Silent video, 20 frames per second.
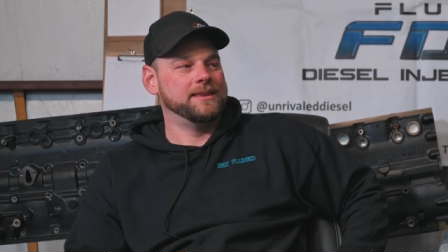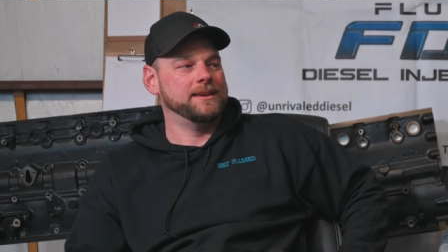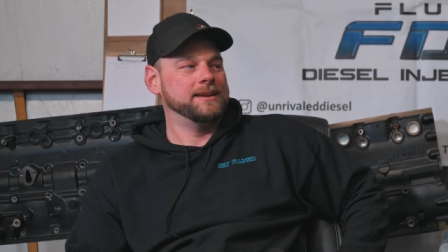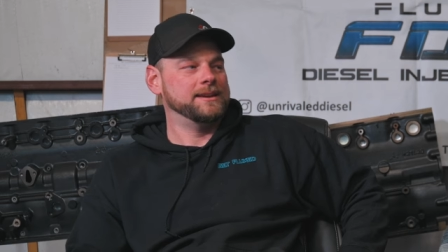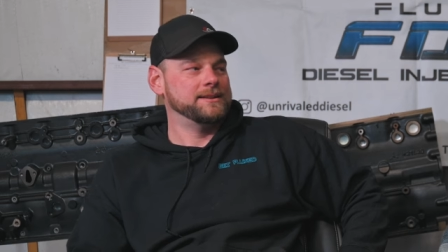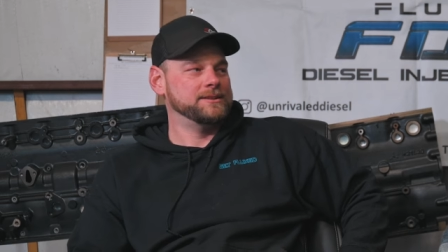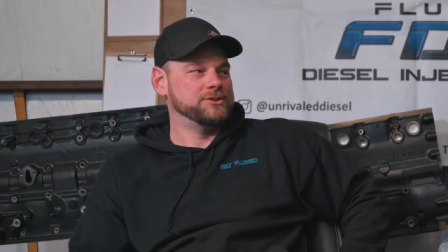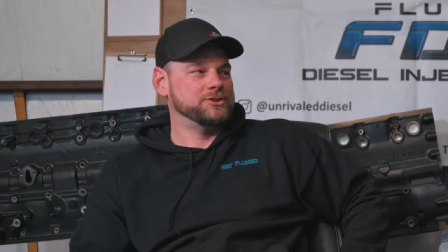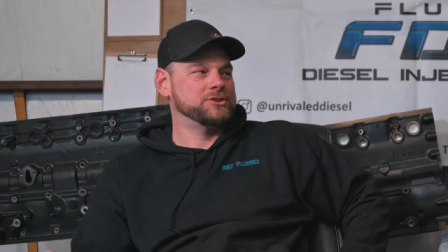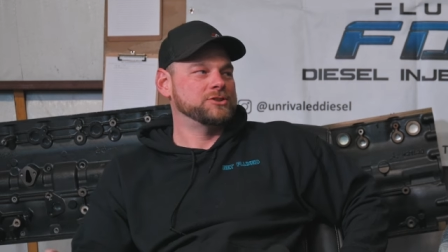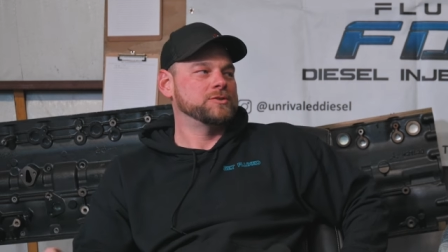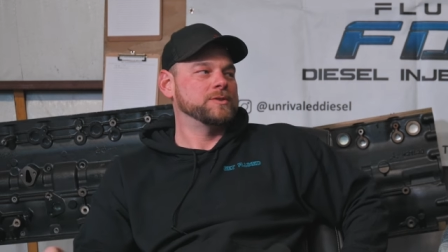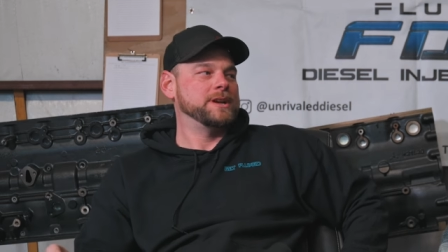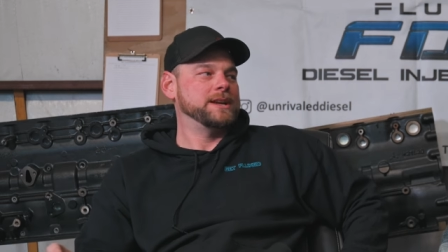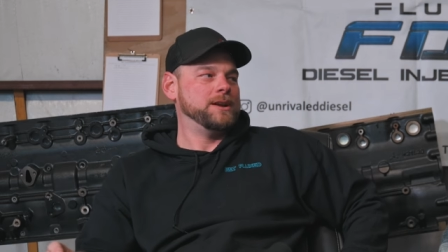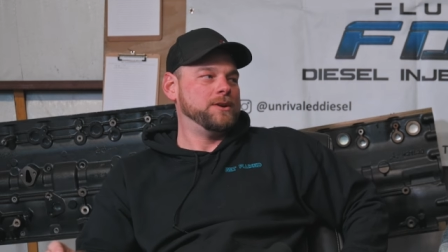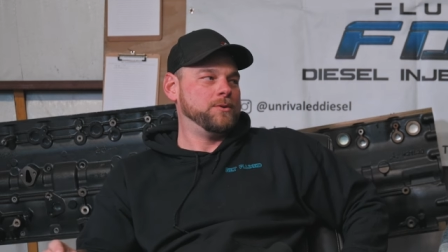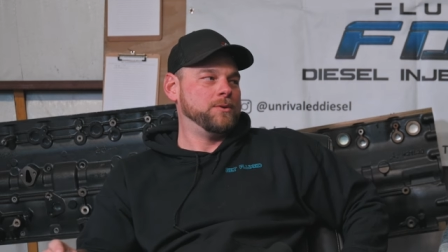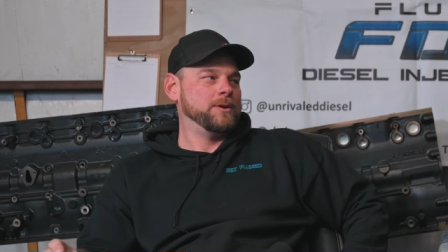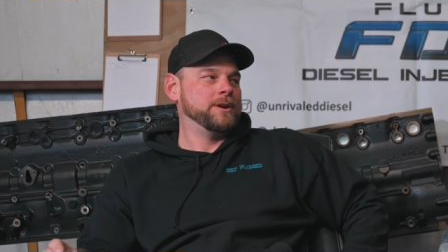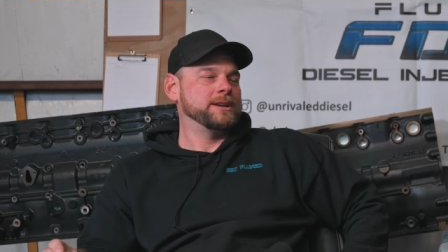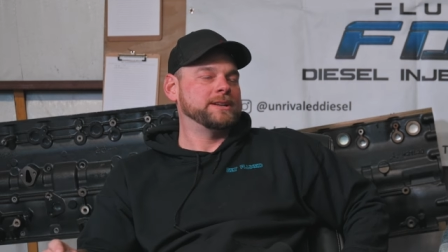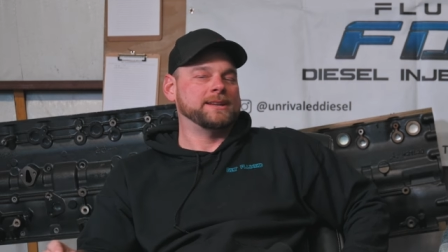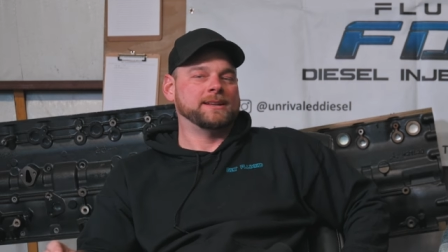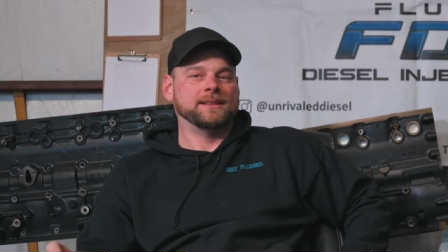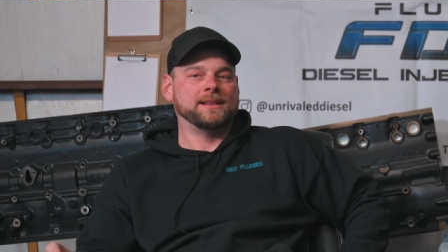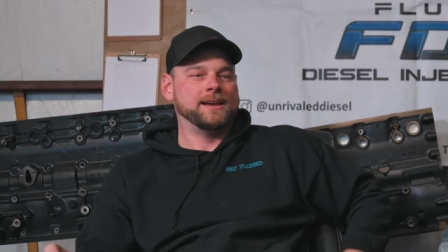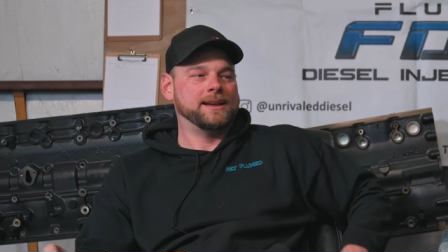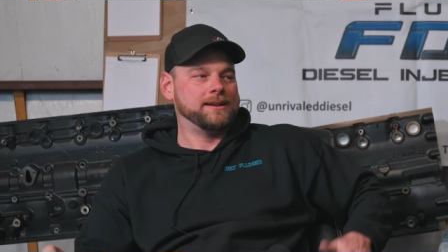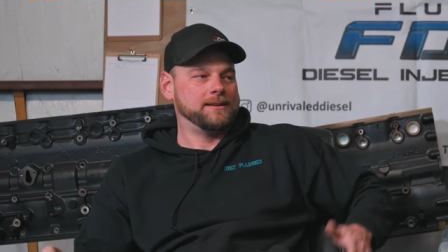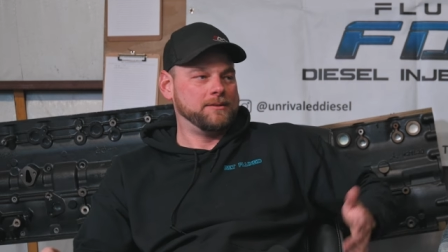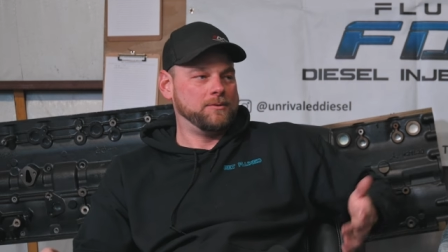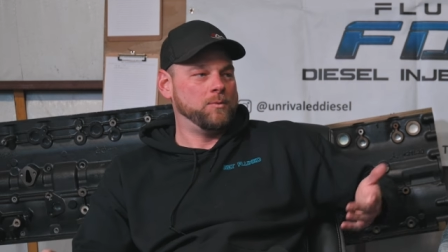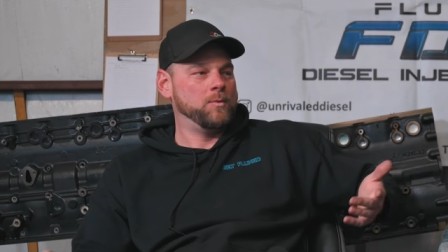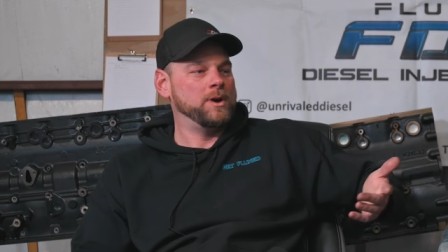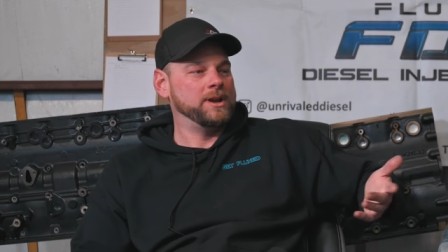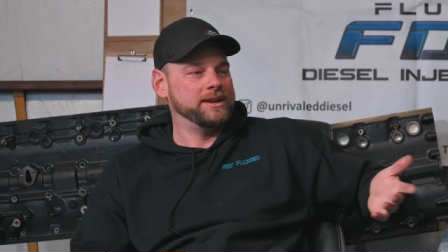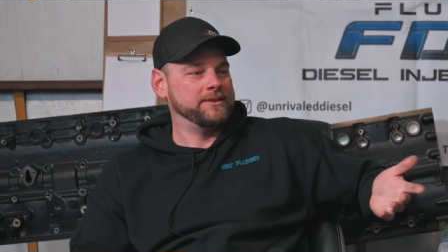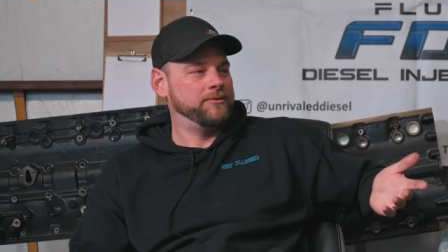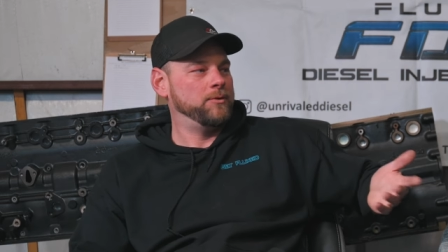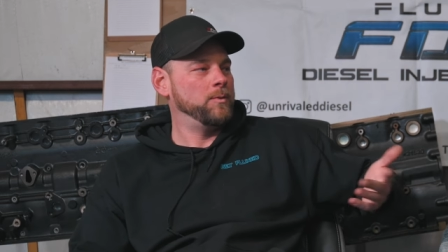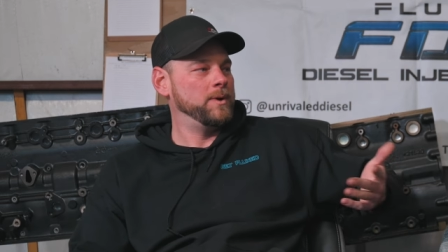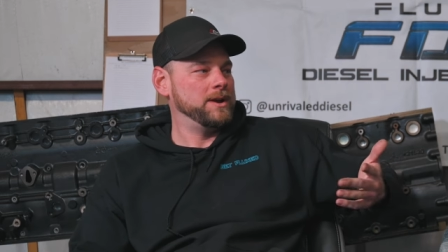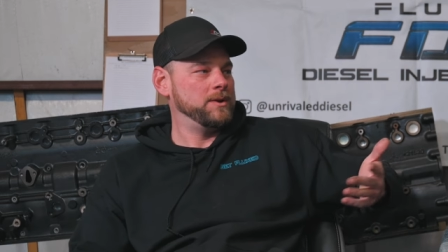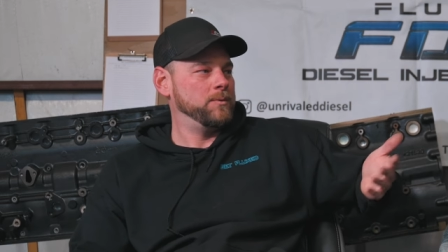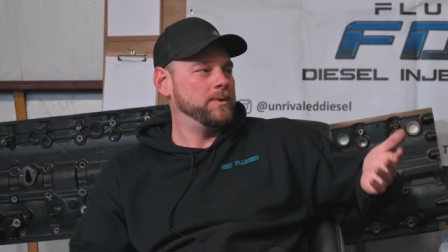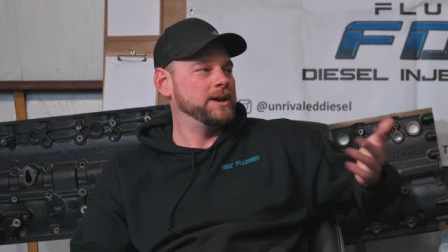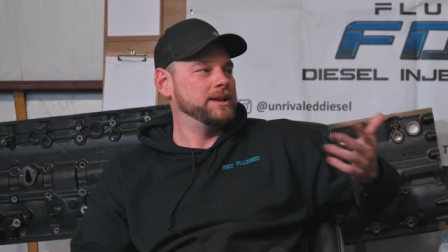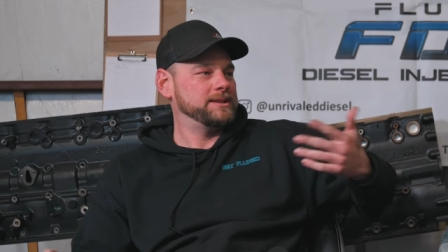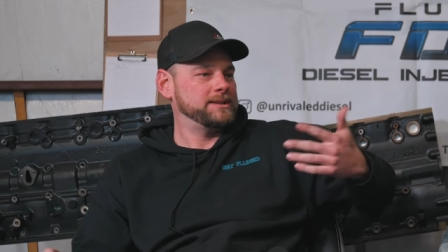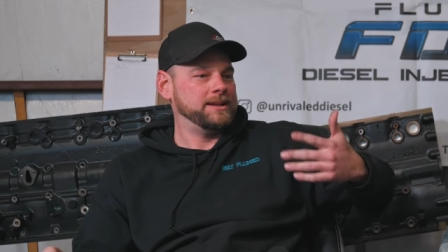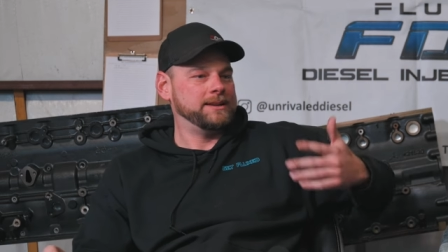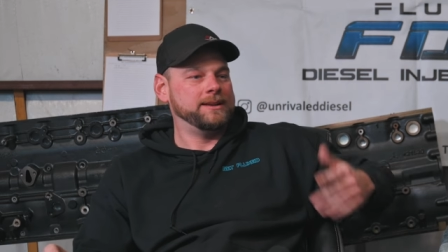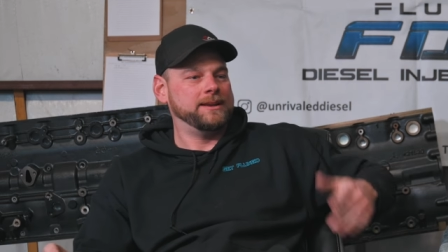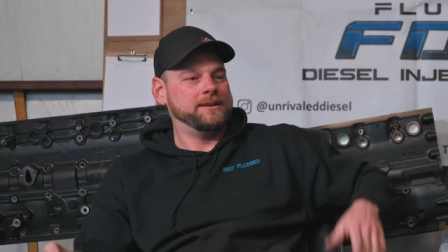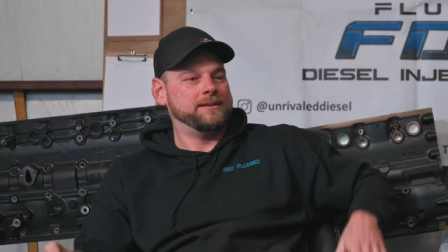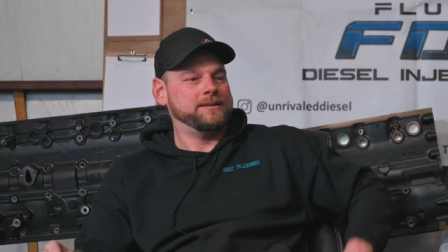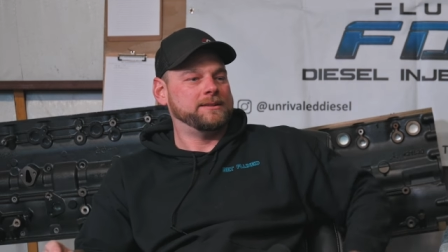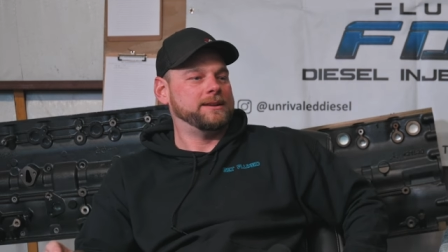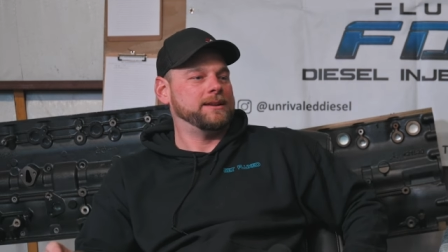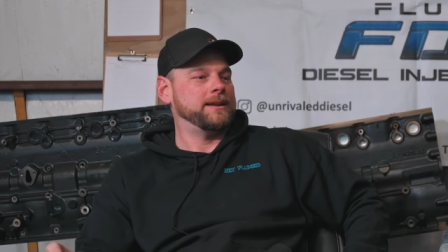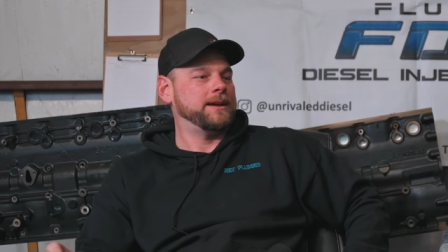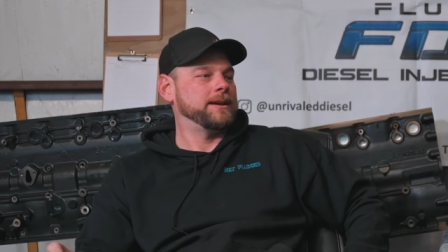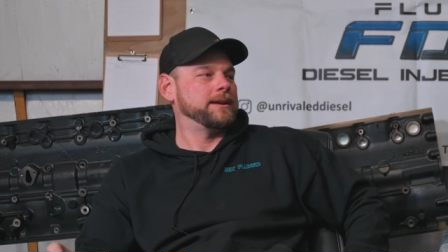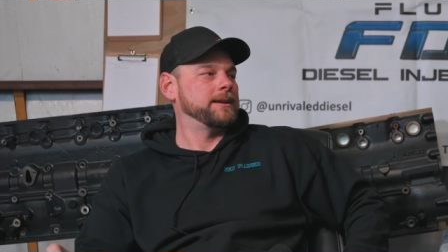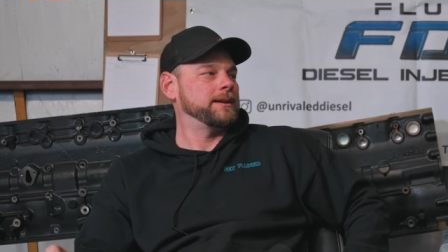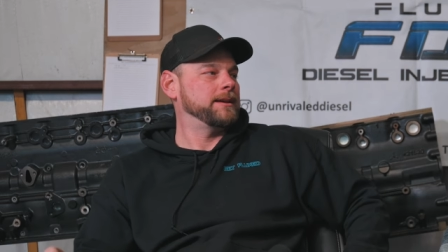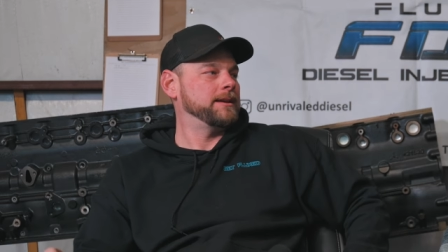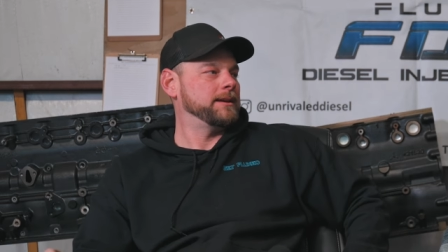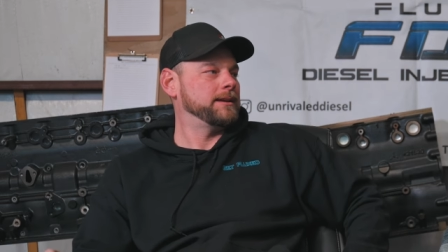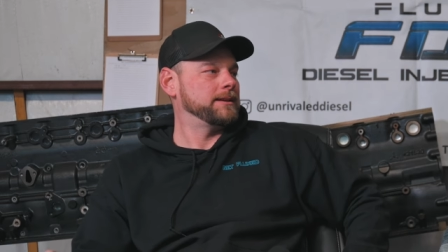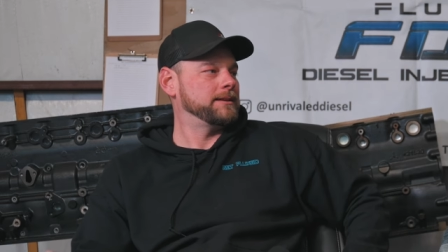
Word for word: thinking street oriented. Like, what yeah. if we went to dinner tonight in